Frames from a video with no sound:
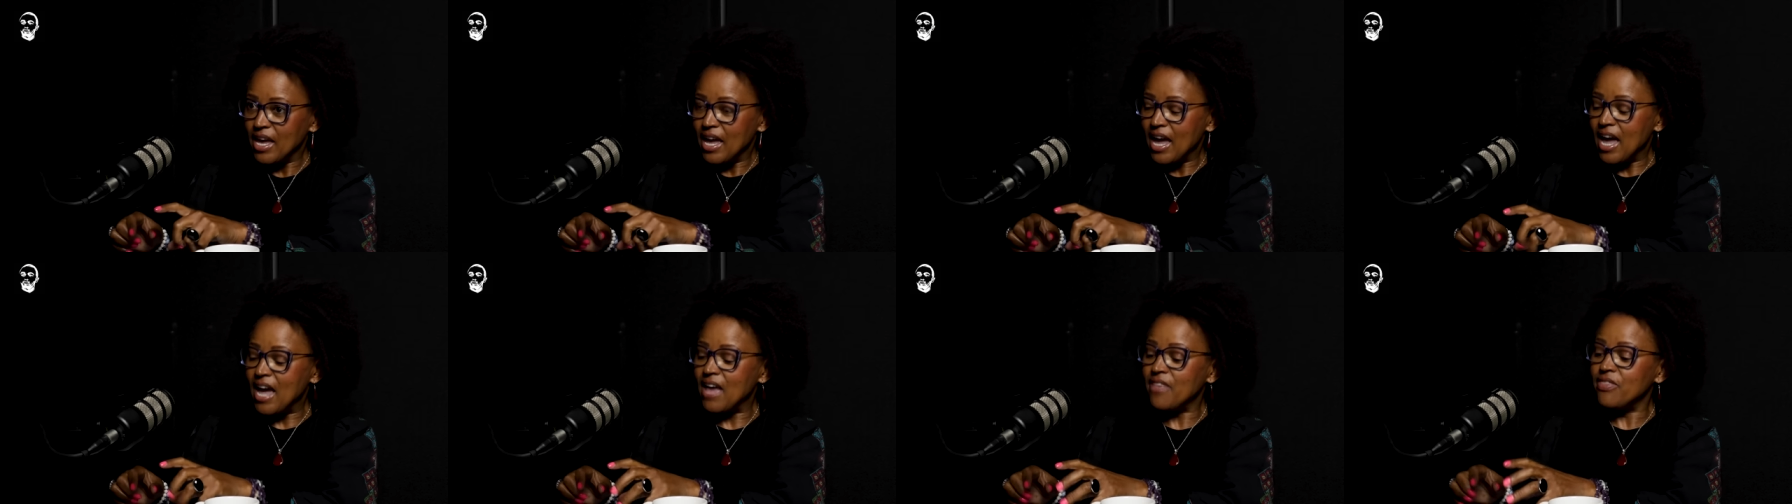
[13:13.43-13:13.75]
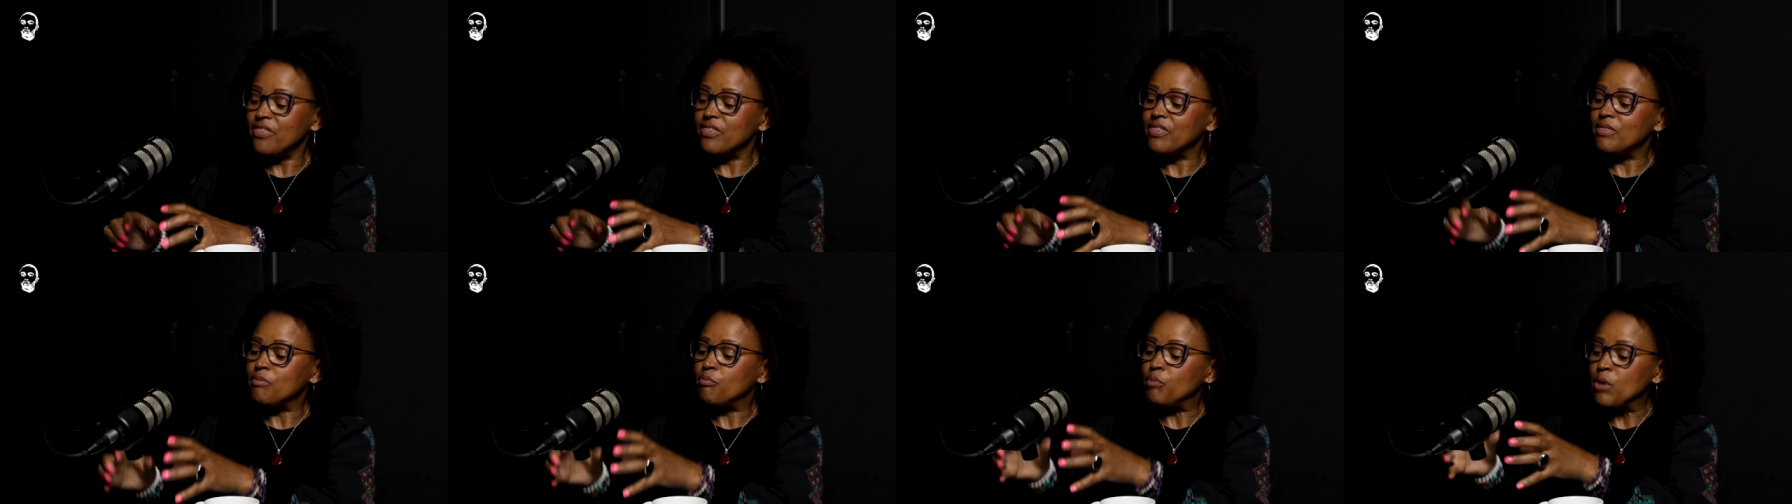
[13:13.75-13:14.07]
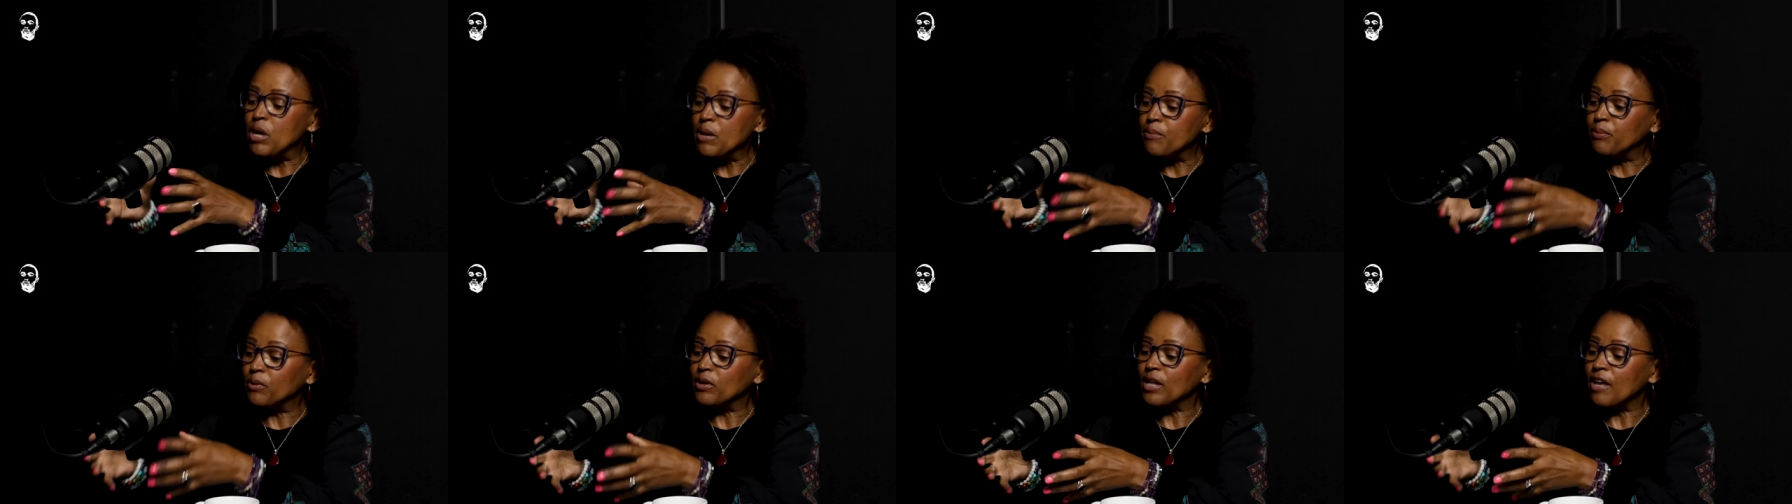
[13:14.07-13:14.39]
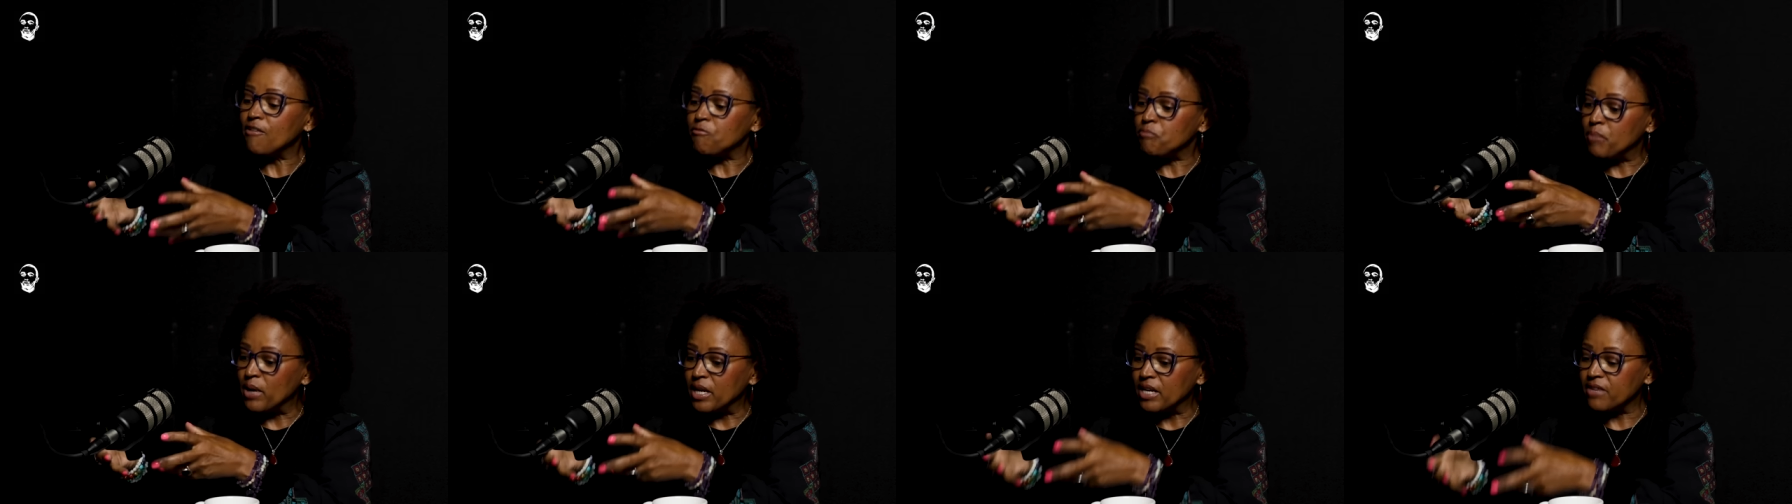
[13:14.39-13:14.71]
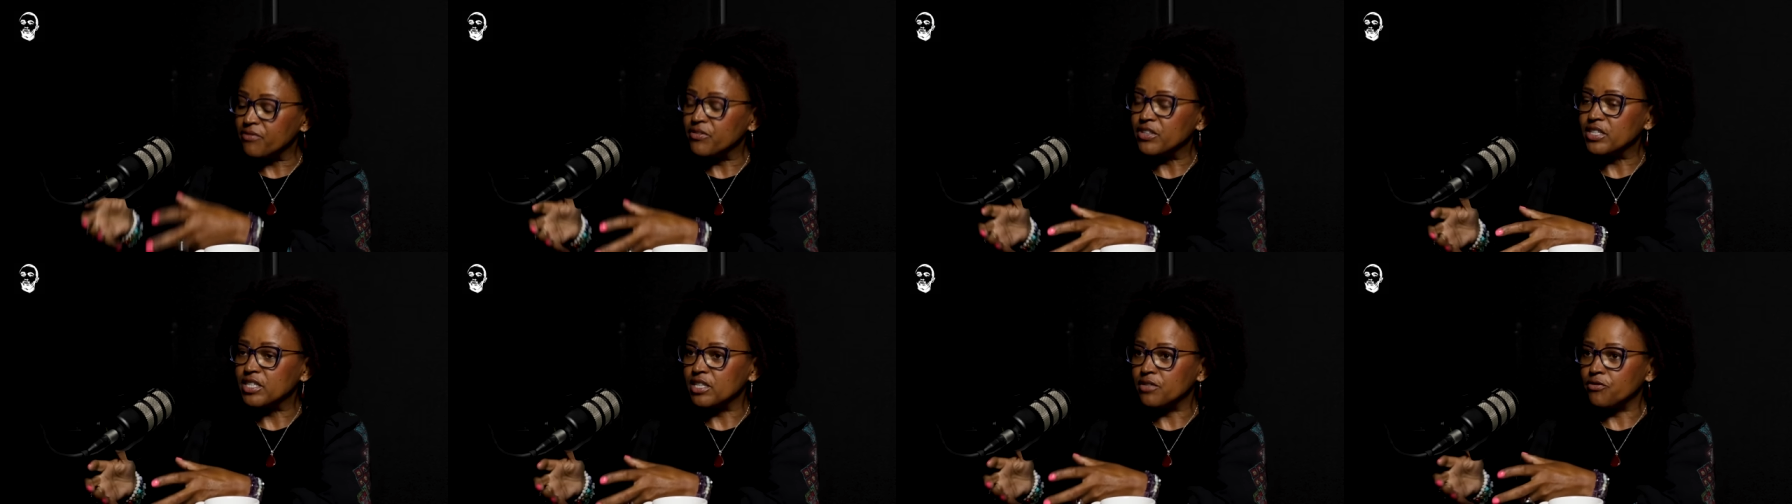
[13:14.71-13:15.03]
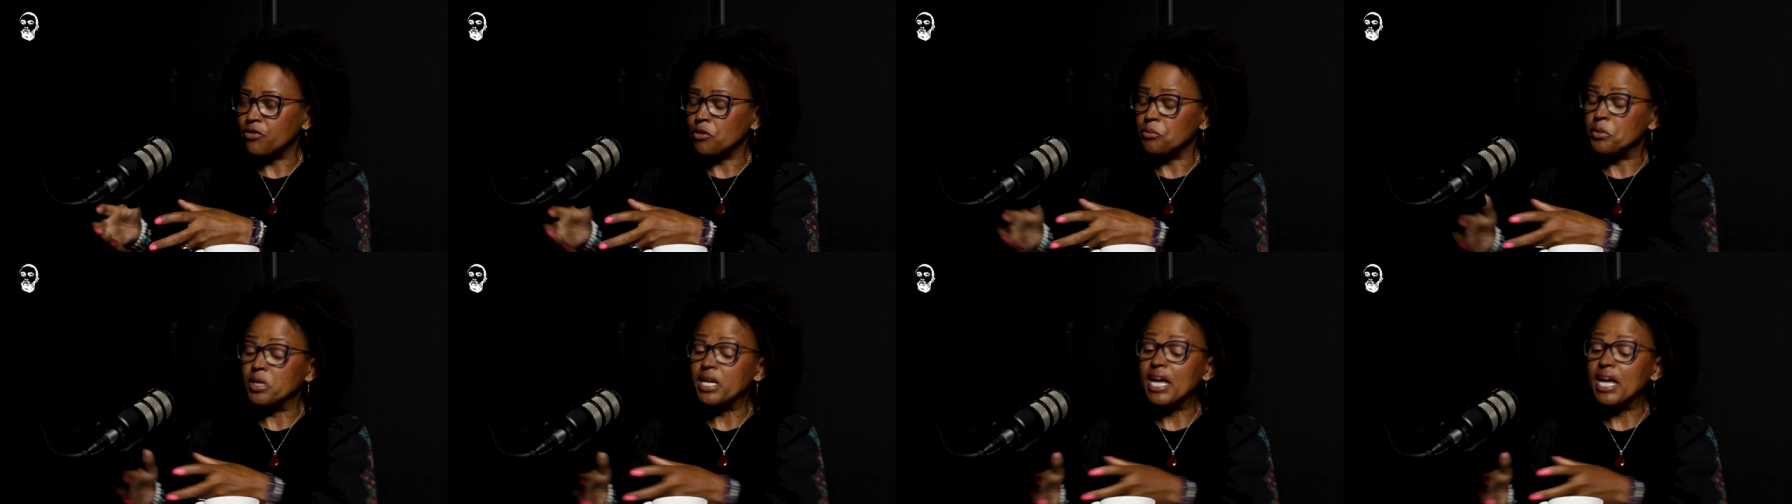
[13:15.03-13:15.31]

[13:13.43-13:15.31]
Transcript: and people have benefited from it.